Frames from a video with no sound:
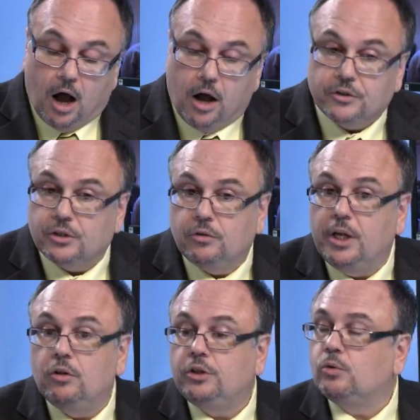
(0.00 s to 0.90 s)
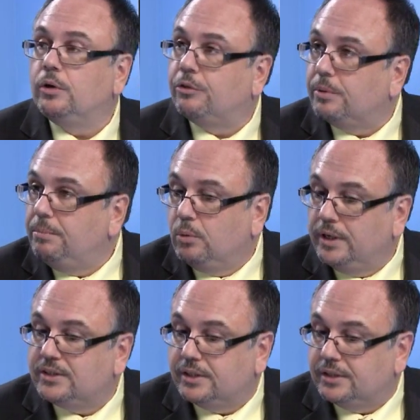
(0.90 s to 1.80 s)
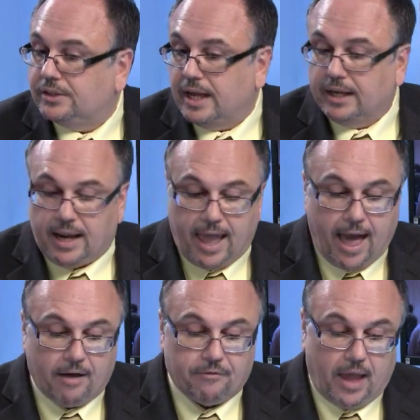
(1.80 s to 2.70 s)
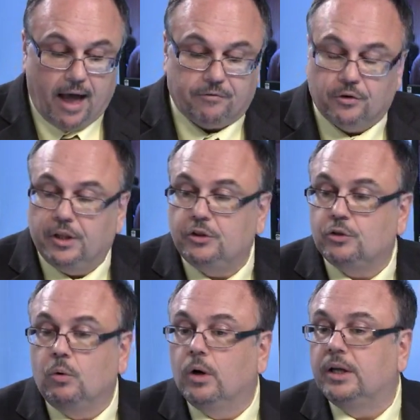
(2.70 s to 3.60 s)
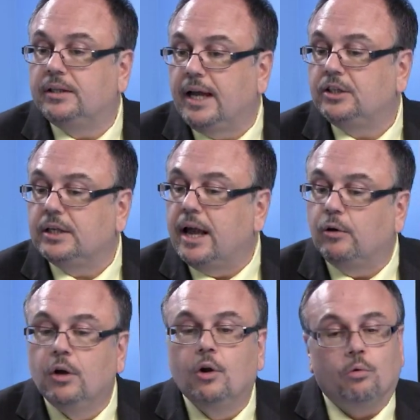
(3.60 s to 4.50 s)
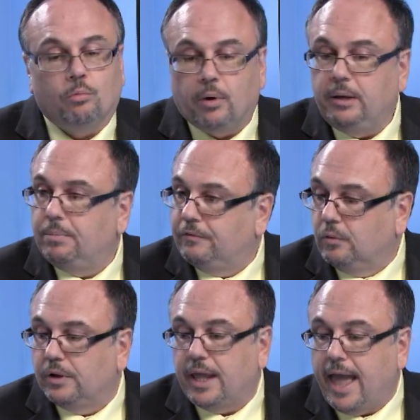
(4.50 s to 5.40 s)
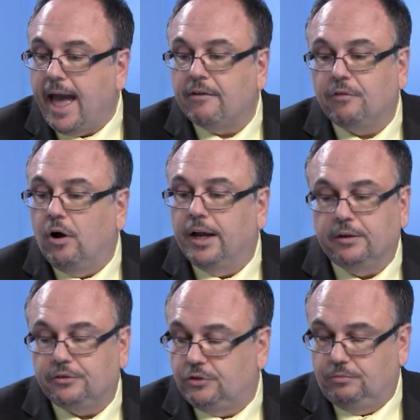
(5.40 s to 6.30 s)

Also, they only scored 3 points in the second half after they scored a touchdown right before the half on a